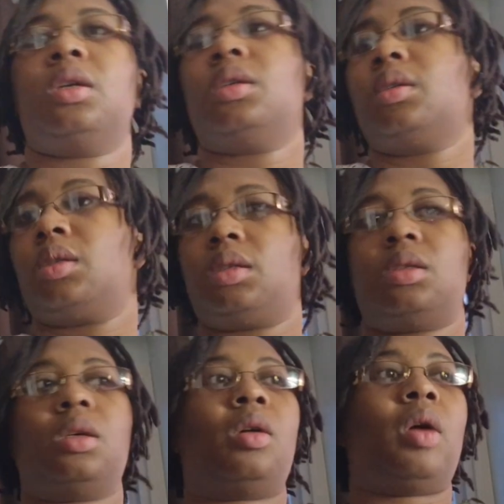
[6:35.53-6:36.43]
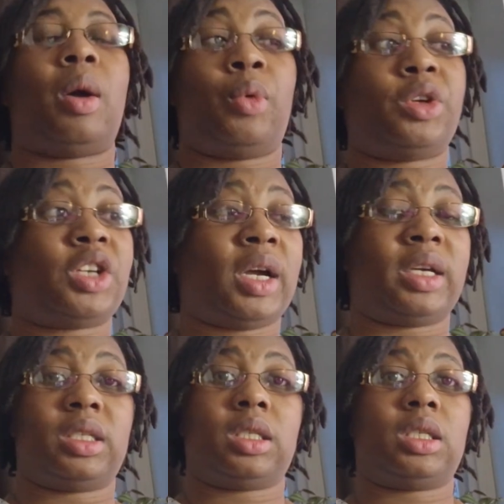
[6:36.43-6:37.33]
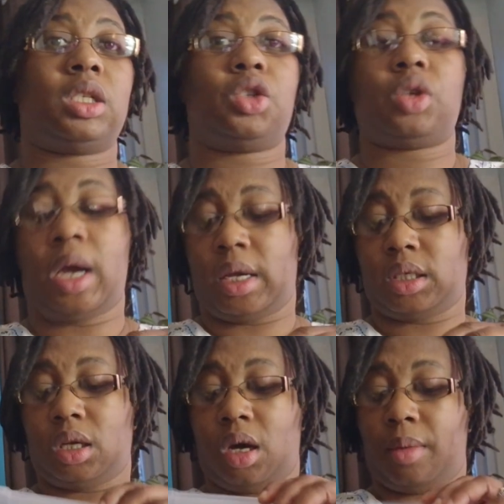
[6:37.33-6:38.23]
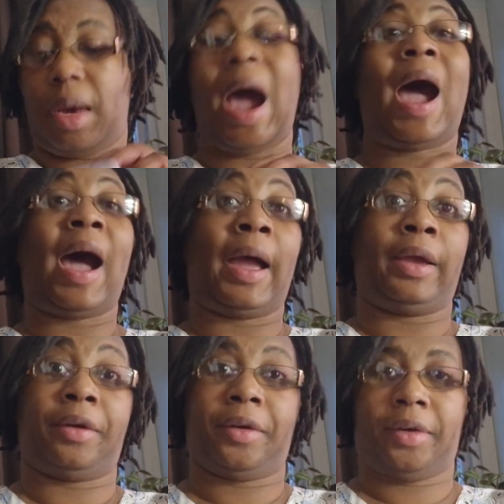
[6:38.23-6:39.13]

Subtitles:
So I wish I could sit you guys up higher.